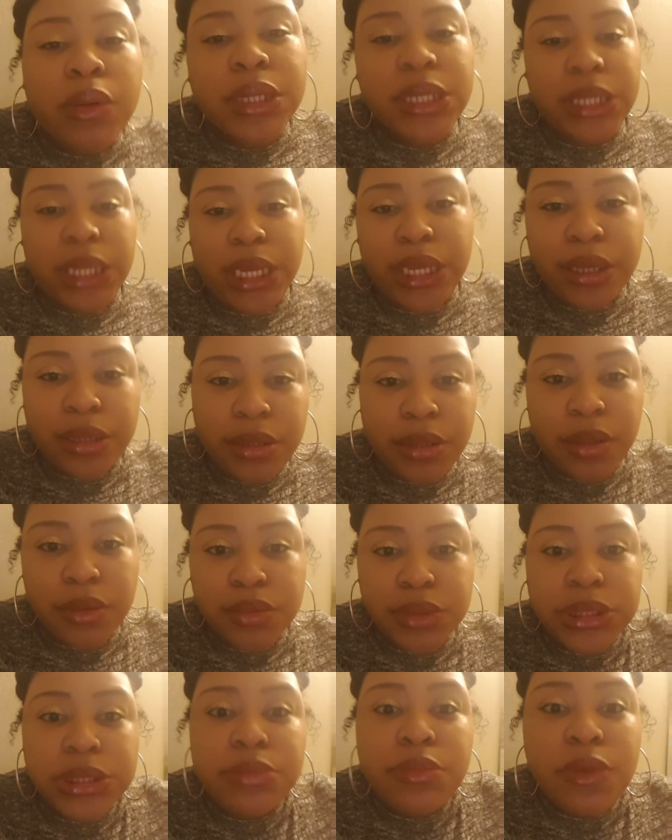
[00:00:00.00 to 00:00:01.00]
like, you know,
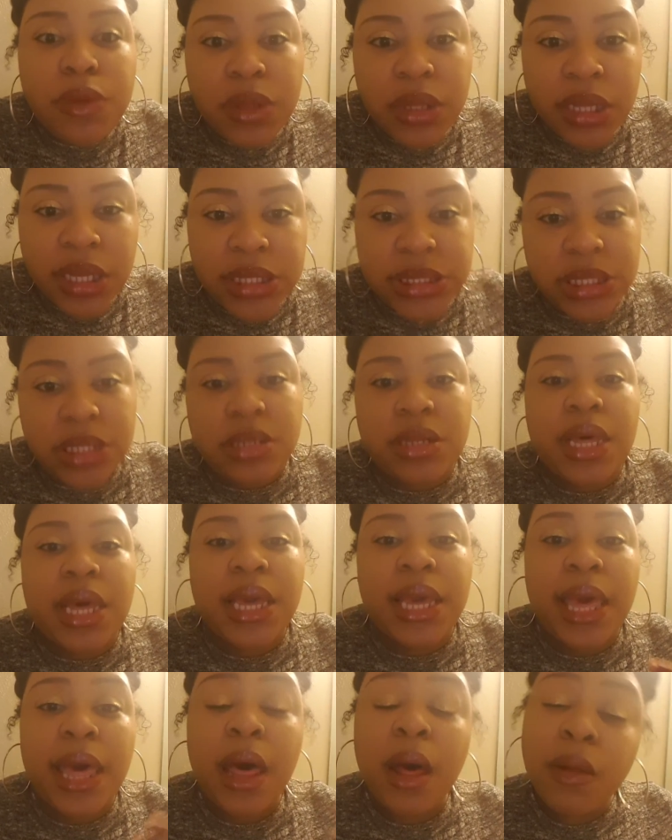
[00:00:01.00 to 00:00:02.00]
smoothies and
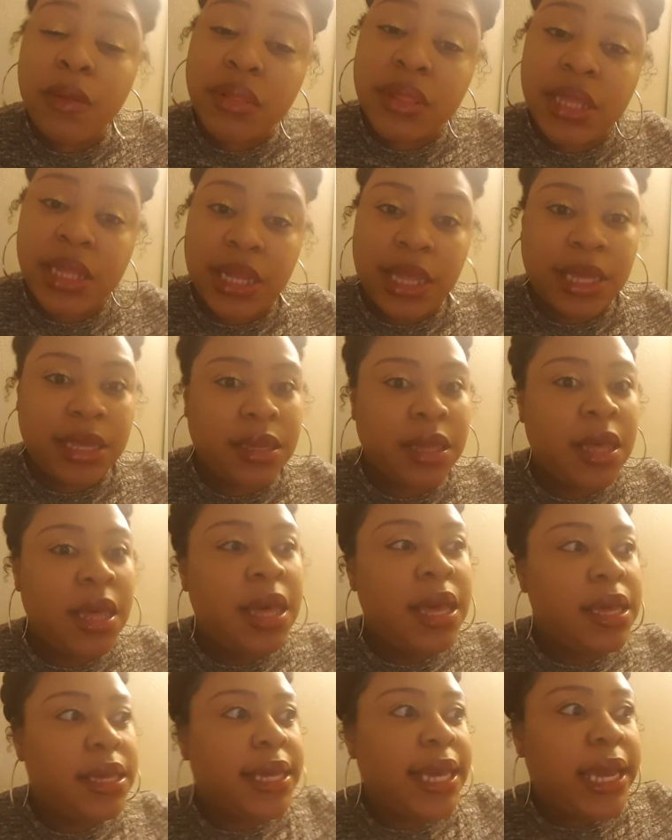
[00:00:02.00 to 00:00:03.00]
like healthy, like
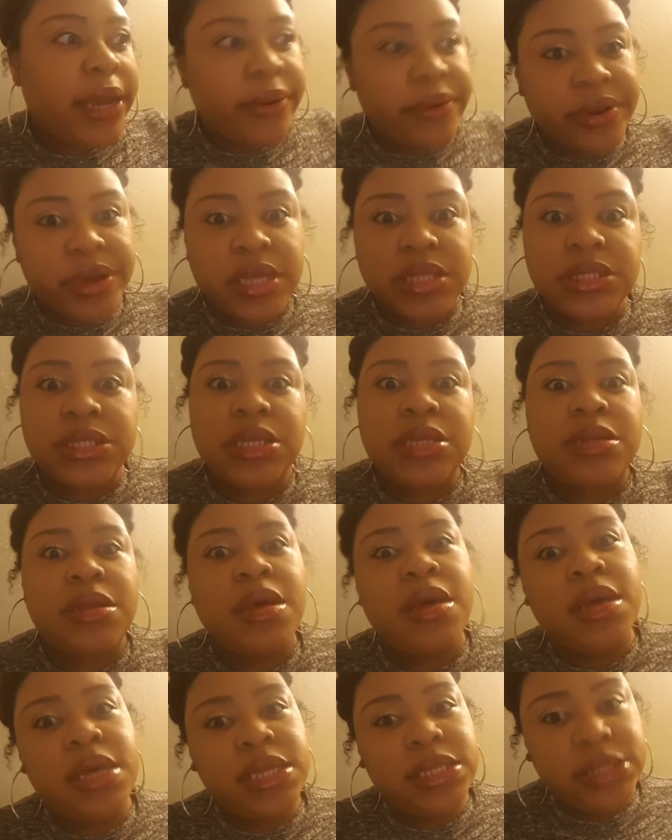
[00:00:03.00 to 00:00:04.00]
carrots and
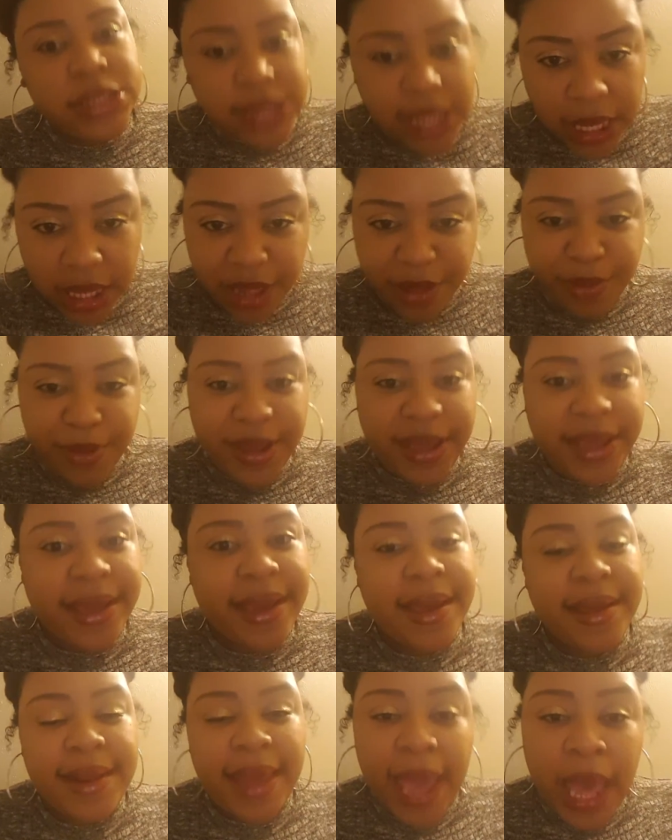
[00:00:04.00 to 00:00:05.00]
celery
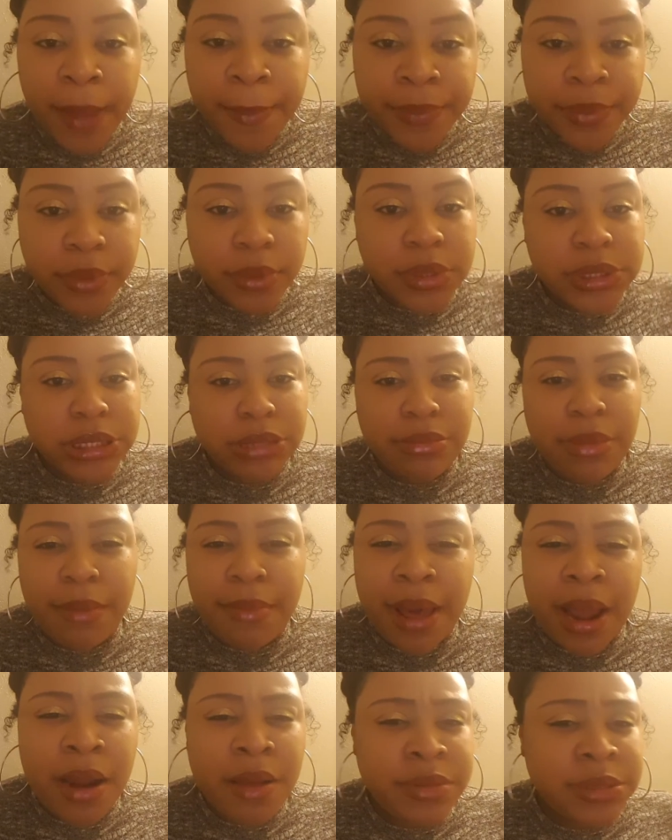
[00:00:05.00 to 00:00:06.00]
and apples. So my
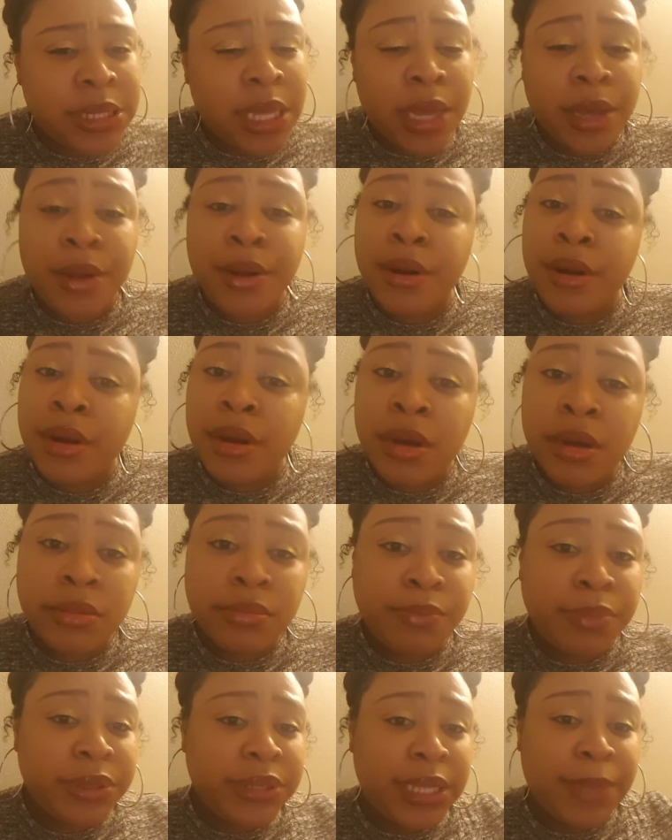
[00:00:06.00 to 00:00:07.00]
body was like, girl,
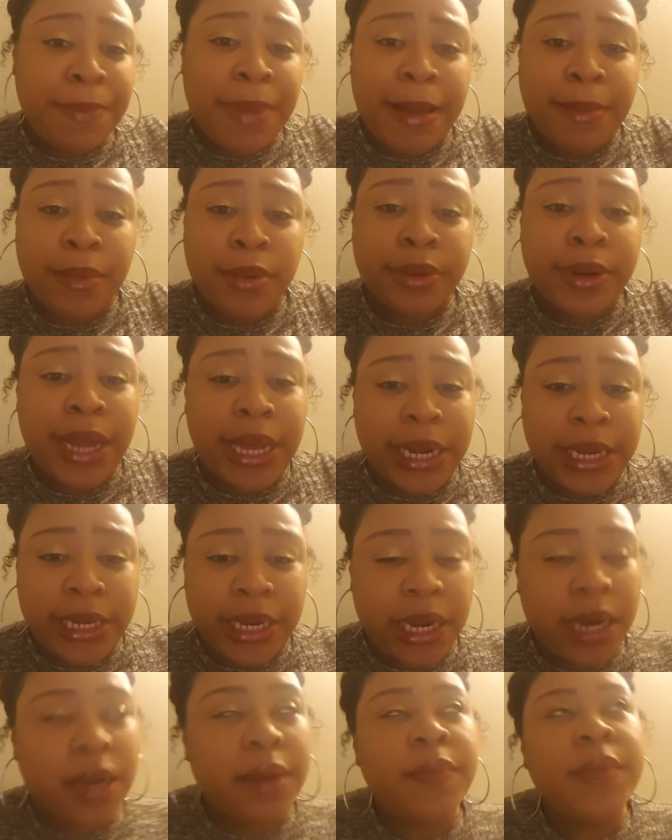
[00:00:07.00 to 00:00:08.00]
put that popcorn out of
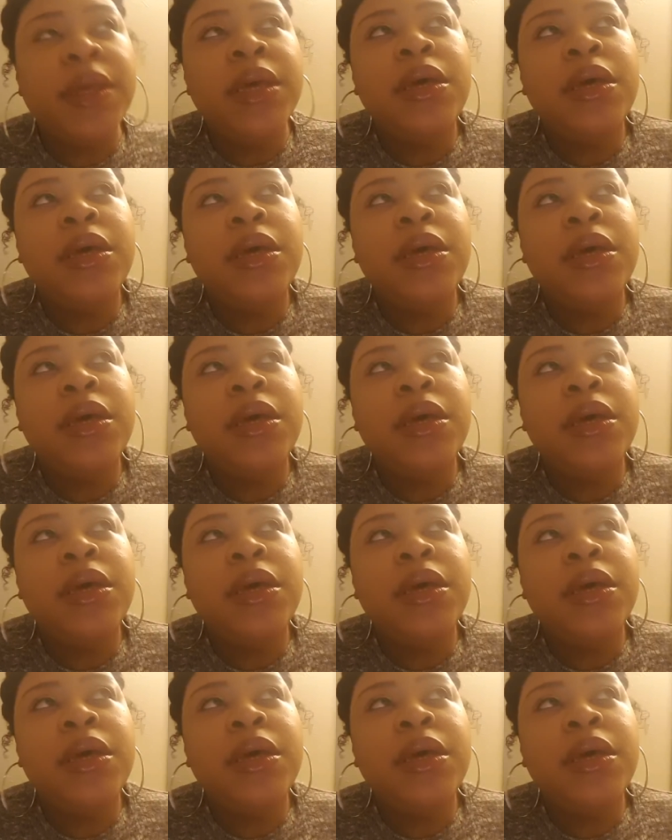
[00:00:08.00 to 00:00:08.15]
there.